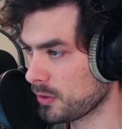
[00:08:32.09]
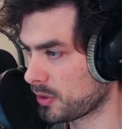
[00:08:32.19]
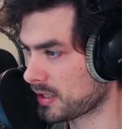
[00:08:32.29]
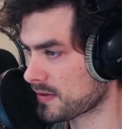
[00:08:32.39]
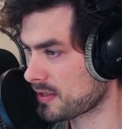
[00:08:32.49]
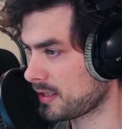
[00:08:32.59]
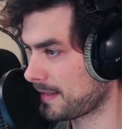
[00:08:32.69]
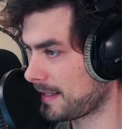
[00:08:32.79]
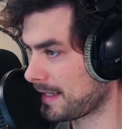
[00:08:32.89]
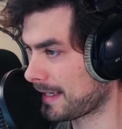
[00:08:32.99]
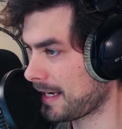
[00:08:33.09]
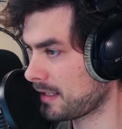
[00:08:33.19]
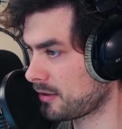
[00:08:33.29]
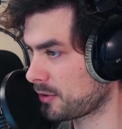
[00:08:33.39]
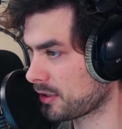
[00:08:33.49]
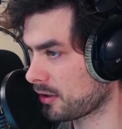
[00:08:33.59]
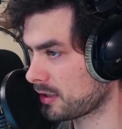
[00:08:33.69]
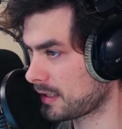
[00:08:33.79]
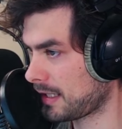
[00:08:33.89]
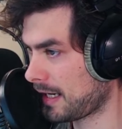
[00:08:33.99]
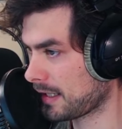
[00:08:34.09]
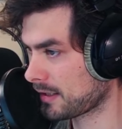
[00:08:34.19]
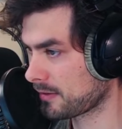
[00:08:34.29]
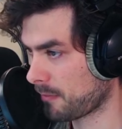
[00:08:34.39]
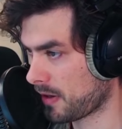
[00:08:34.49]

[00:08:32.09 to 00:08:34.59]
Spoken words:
We can see it again recorded a lag.